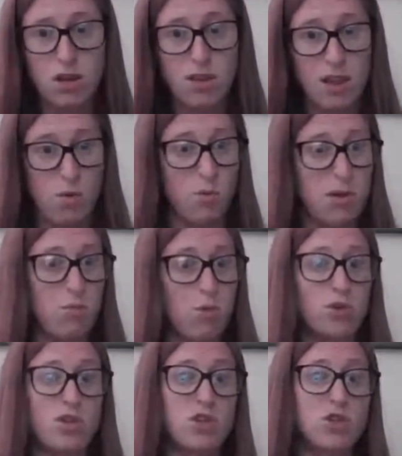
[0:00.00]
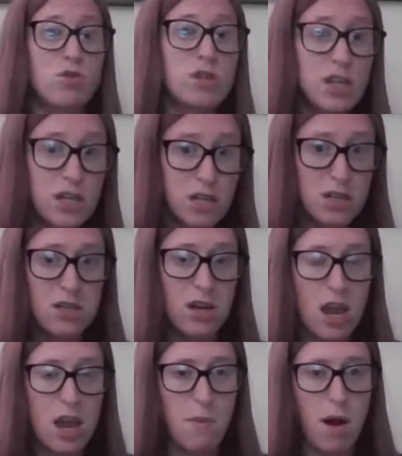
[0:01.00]
they will be more suited to
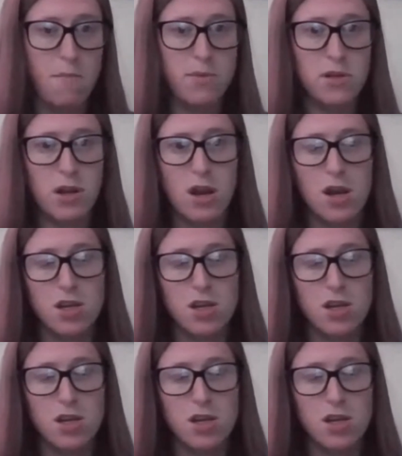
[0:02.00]
heat pumps.